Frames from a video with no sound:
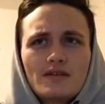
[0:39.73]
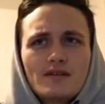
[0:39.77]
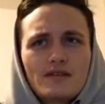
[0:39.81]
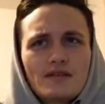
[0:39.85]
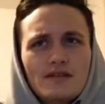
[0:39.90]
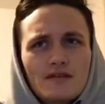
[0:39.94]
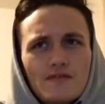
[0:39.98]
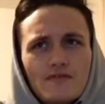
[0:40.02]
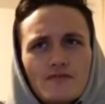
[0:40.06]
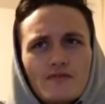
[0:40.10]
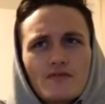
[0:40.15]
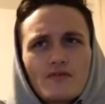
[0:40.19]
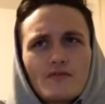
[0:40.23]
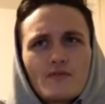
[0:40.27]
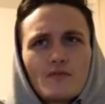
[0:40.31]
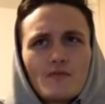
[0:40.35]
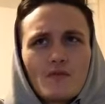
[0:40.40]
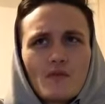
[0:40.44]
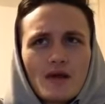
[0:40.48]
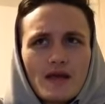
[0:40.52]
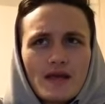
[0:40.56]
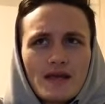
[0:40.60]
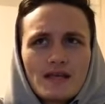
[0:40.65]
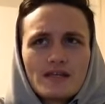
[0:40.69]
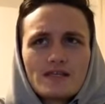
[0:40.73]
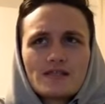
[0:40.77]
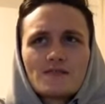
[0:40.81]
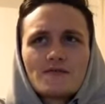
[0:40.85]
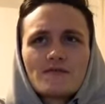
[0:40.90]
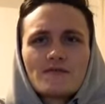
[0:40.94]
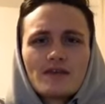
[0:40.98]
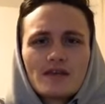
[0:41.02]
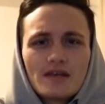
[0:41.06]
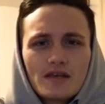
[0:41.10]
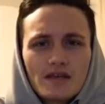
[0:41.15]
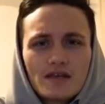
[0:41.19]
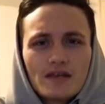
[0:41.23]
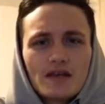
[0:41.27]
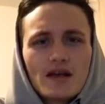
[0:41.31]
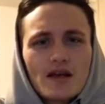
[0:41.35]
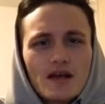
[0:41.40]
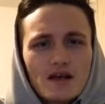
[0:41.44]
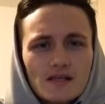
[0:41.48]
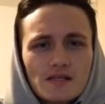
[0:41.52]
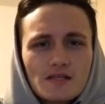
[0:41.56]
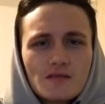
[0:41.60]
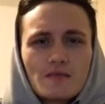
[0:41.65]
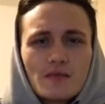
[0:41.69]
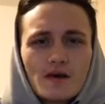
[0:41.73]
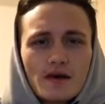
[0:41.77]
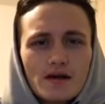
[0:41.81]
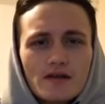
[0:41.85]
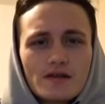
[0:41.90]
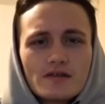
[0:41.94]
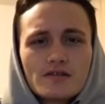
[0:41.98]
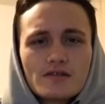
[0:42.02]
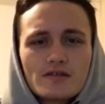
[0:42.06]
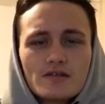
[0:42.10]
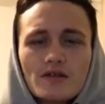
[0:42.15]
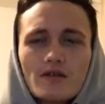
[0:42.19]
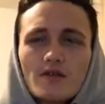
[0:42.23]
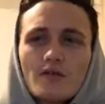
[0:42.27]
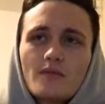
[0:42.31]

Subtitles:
different ways of getting hotspots,